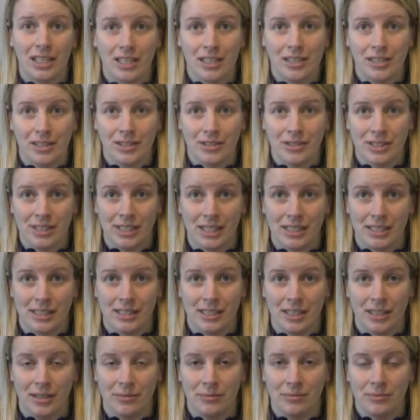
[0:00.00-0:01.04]

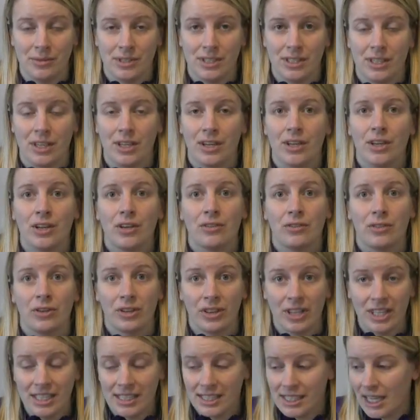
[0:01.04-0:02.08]
Ecosystems. For
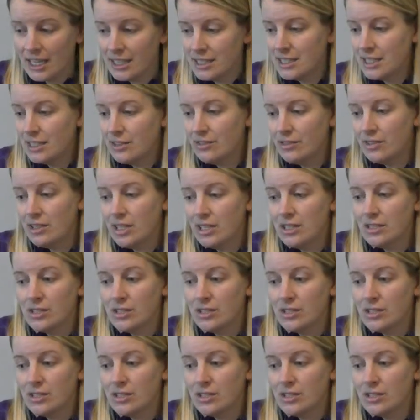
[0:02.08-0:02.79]
this activity,